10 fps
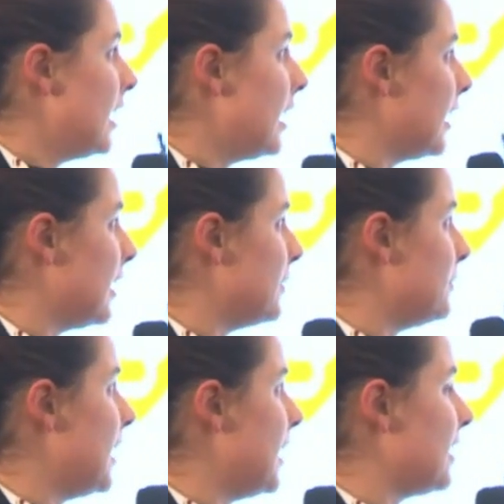
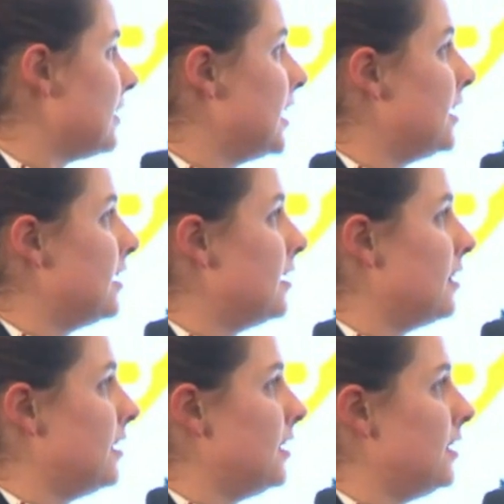And then
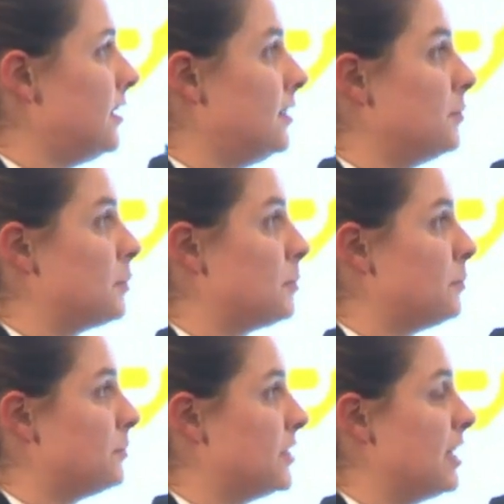the
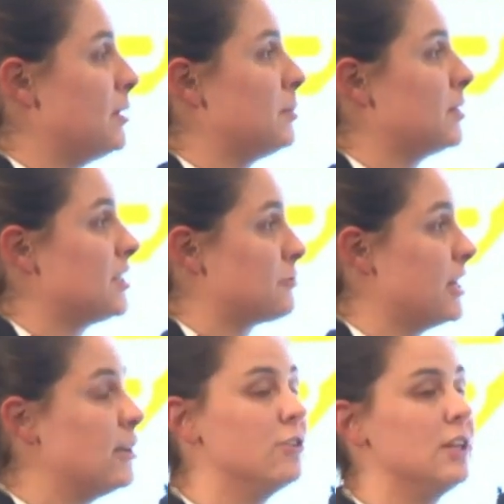developer is
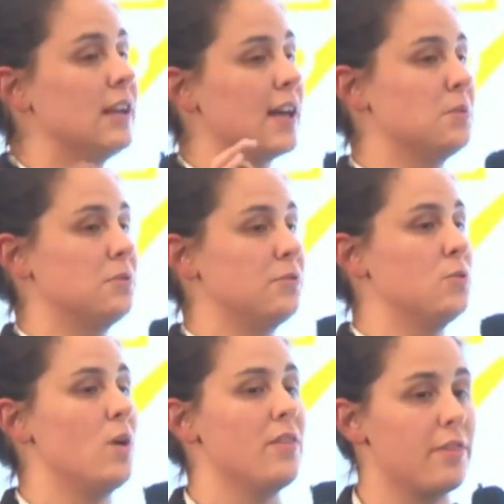really only liable for
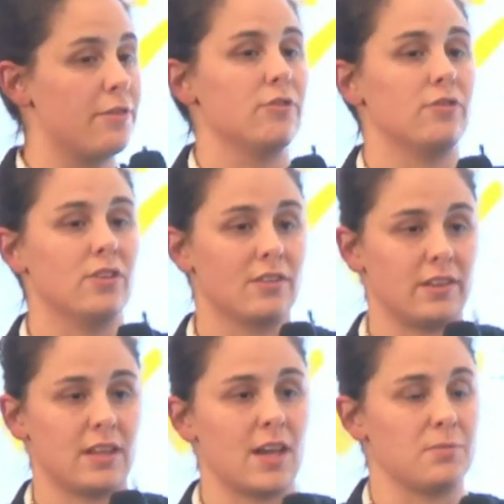1/3 of
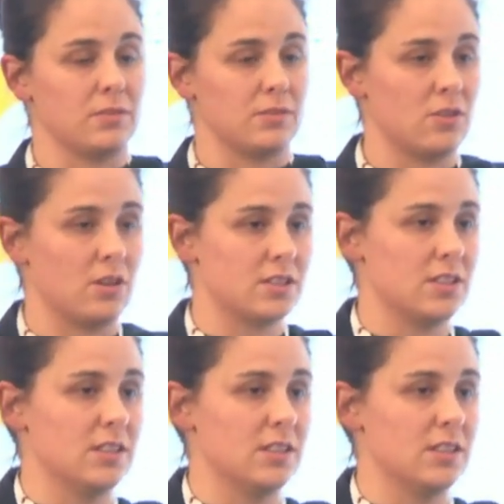the capital cost.